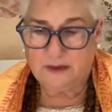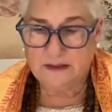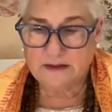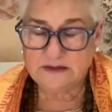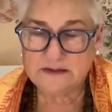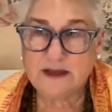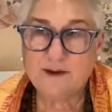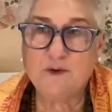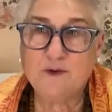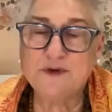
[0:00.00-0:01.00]
And the
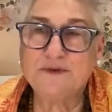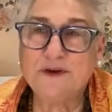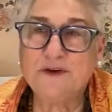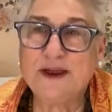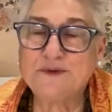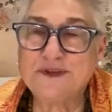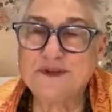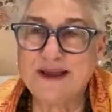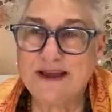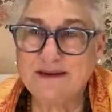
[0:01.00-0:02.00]
disciple was very
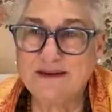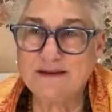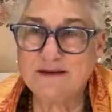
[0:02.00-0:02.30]
upset.